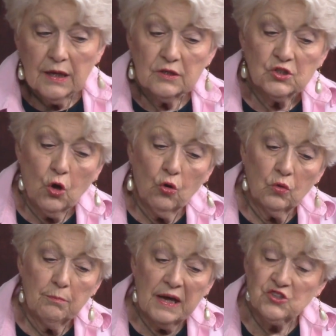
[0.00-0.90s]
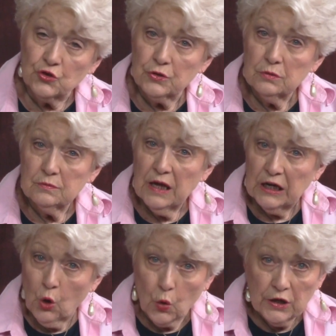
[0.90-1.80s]
So Musser,
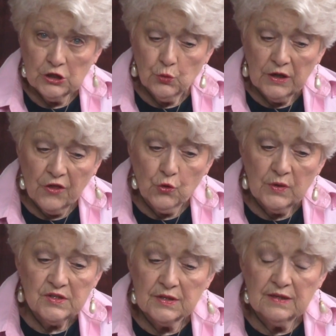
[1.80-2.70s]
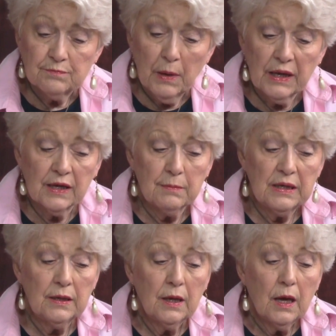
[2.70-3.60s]
according to another reason in
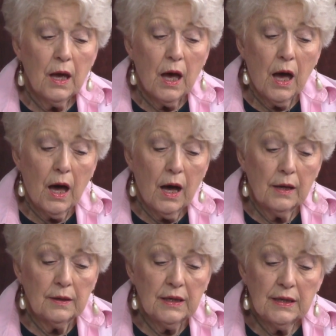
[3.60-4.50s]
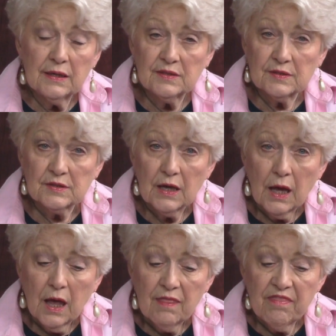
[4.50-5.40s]
polygamy, is
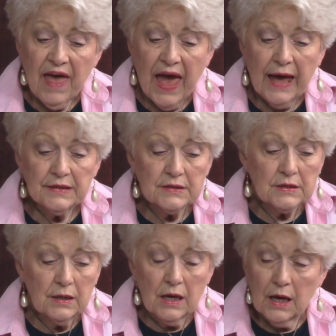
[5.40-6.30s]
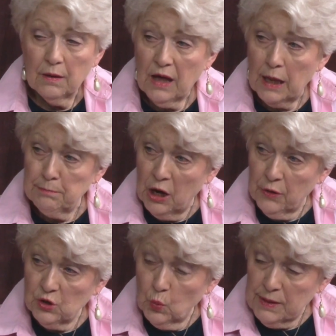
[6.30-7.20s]
that
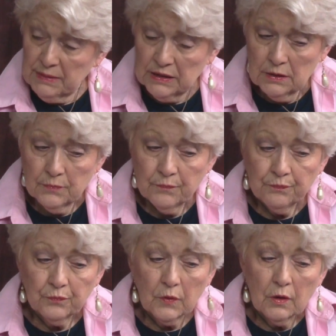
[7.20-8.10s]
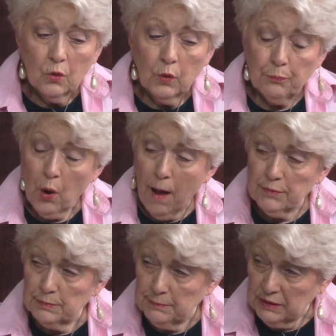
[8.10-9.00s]
unmarried women would
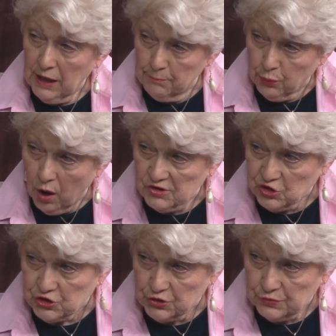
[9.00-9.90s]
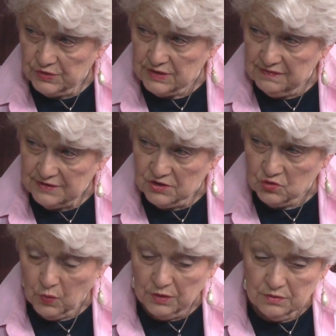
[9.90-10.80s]
probably become prostitutes, and this
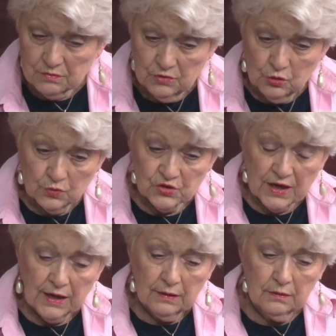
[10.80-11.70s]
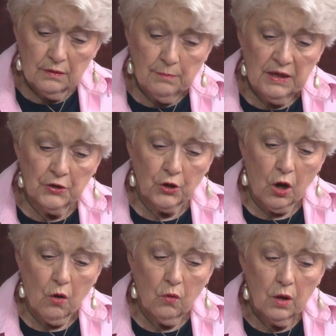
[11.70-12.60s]
is what you were saying a minute ago.